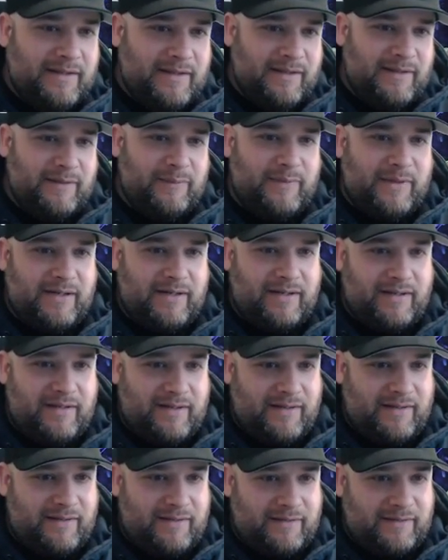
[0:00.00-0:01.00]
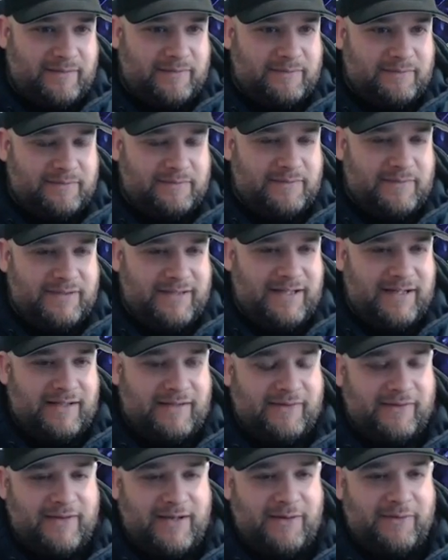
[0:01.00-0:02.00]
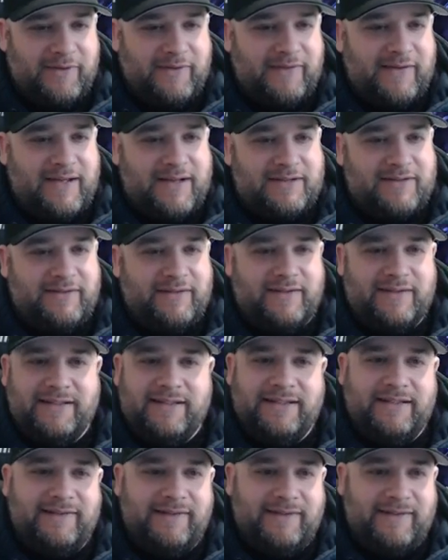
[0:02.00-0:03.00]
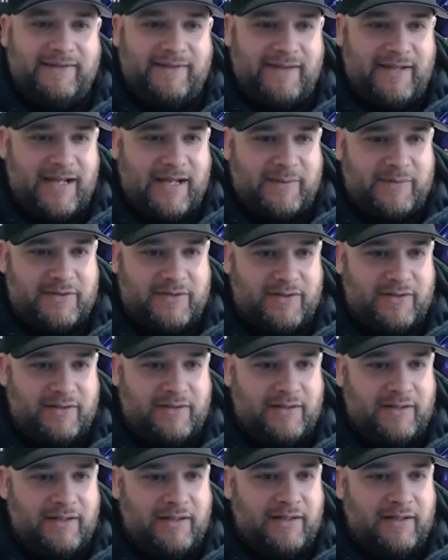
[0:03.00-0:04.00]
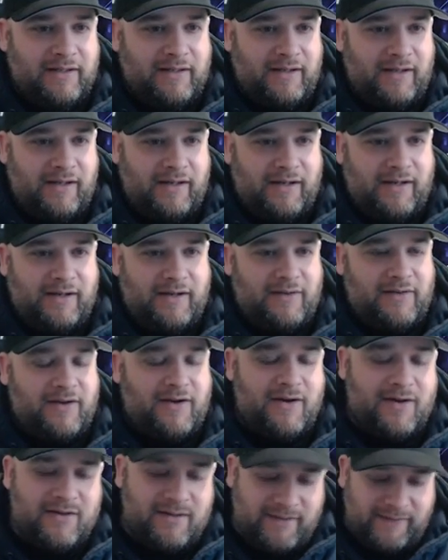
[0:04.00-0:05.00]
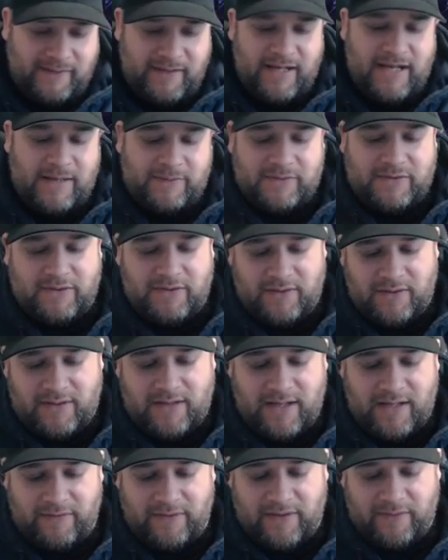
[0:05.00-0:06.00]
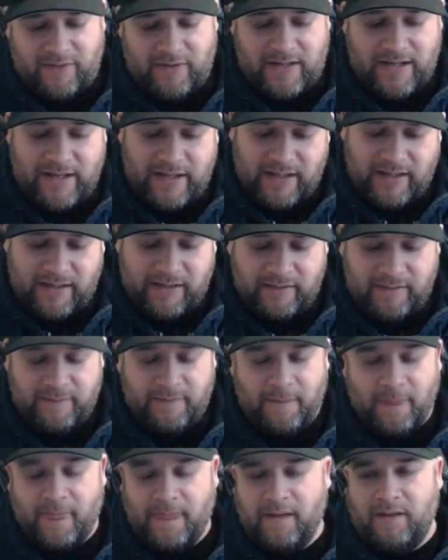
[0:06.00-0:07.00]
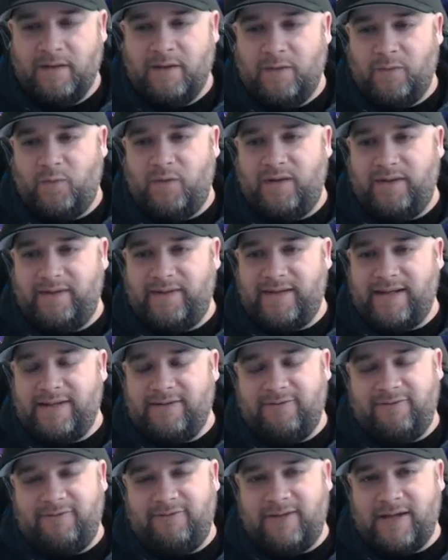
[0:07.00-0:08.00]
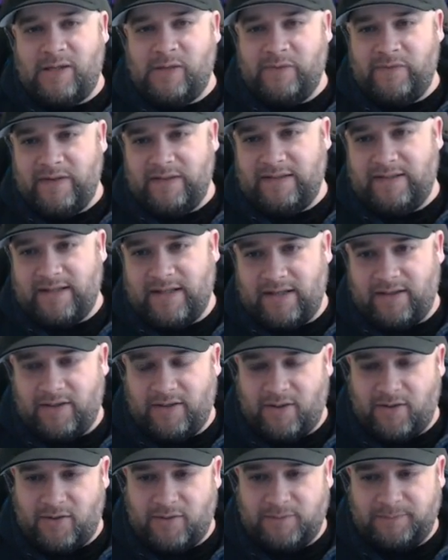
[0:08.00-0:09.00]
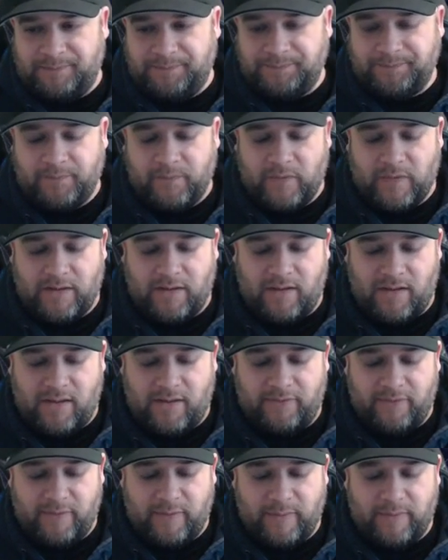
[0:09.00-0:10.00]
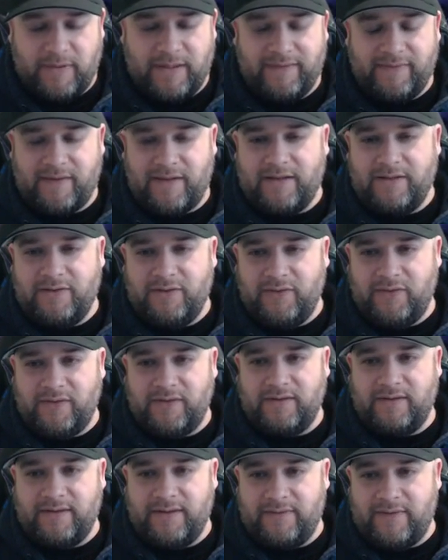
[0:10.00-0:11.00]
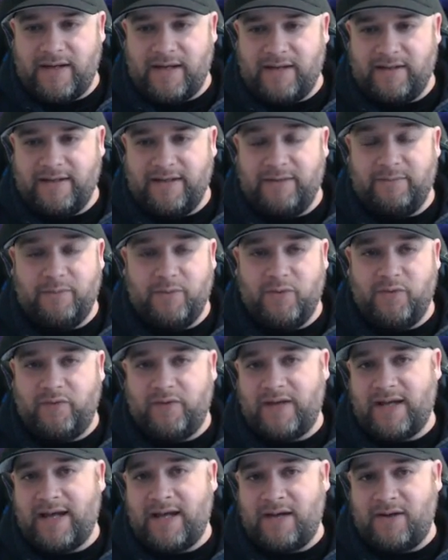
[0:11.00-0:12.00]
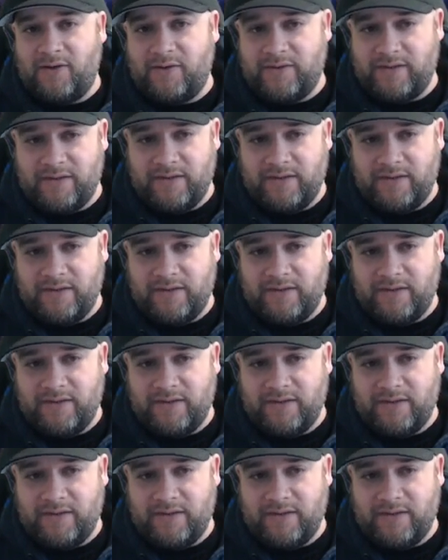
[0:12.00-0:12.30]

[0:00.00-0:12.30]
But yeah, so that was actually the easiest capture. The hardest capture I've ever had was a velvet gecko from a place I used to live at and moved out